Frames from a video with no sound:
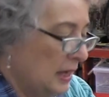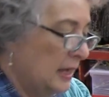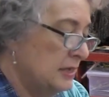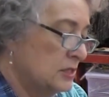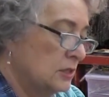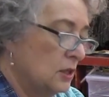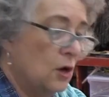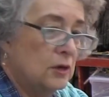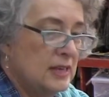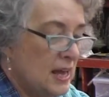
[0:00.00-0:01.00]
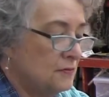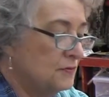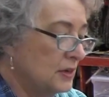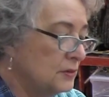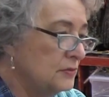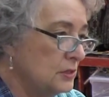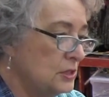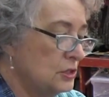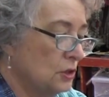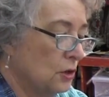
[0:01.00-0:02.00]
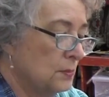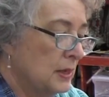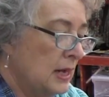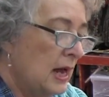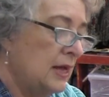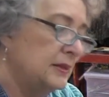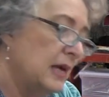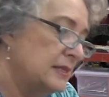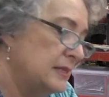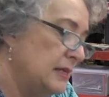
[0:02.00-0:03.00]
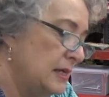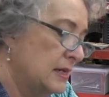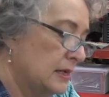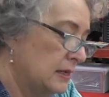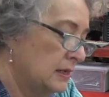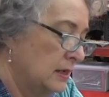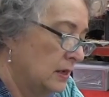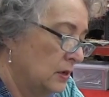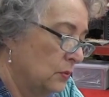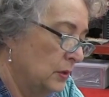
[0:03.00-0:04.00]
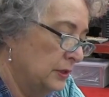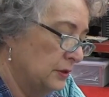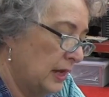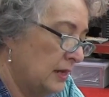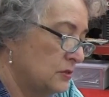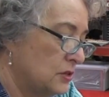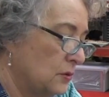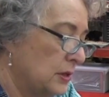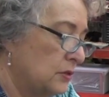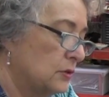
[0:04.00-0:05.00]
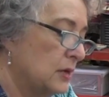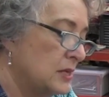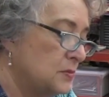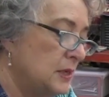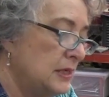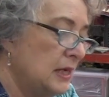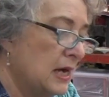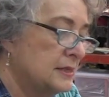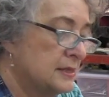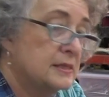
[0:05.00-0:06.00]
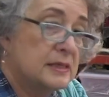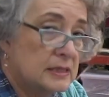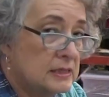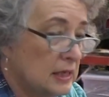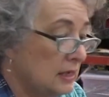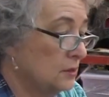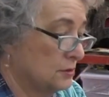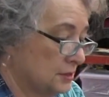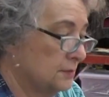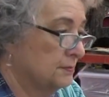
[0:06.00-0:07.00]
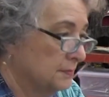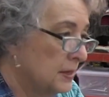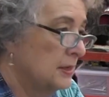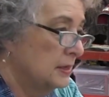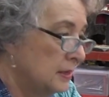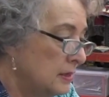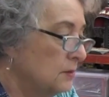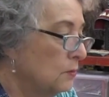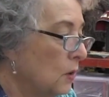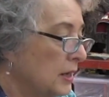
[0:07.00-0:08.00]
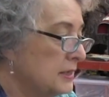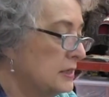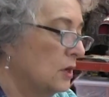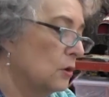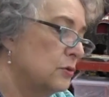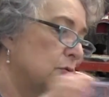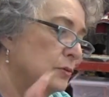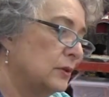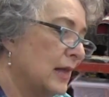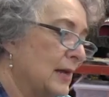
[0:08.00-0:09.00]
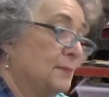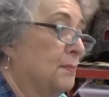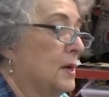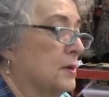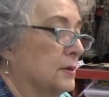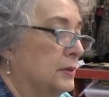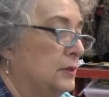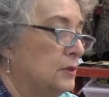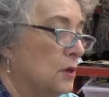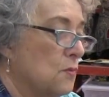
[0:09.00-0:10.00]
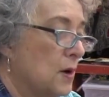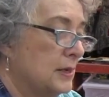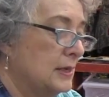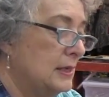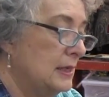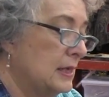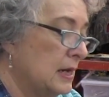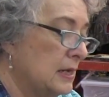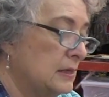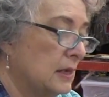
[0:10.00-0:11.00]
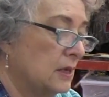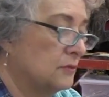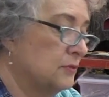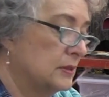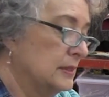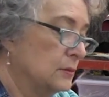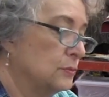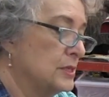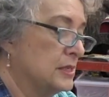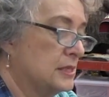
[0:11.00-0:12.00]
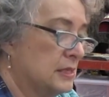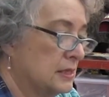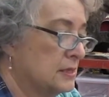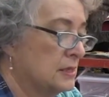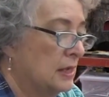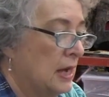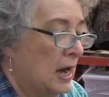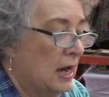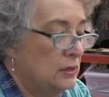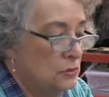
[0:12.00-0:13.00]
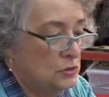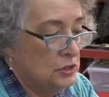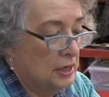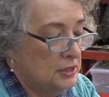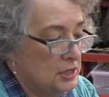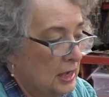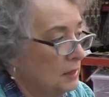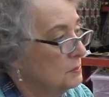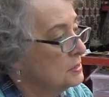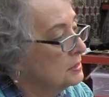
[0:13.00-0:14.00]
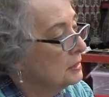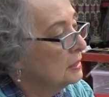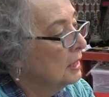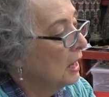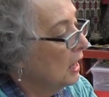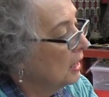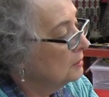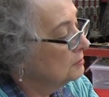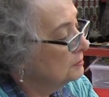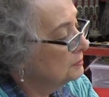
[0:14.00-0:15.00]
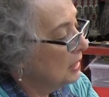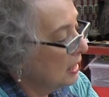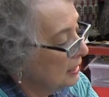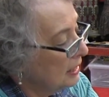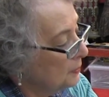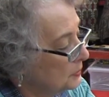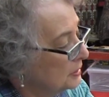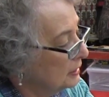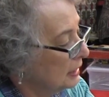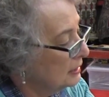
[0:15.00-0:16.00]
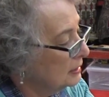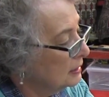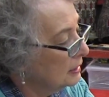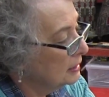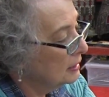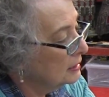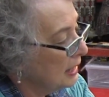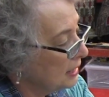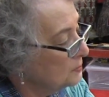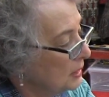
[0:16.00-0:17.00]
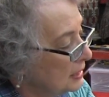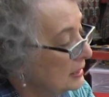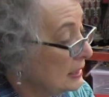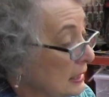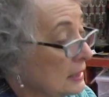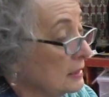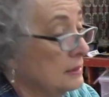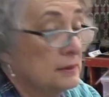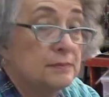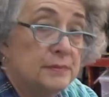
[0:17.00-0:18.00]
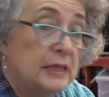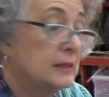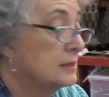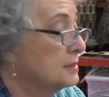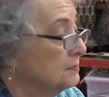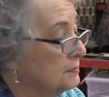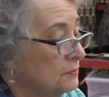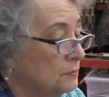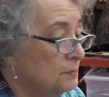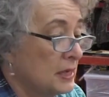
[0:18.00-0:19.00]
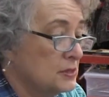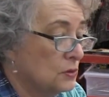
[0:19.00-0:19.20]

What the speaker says: and it's long and very, very sharp. And that's needed when you're hand sewing through as many as 6 layers. You want it to go through like butter. You don't want any kind of resistance. I use John James. I happen to like handmade in England needles, best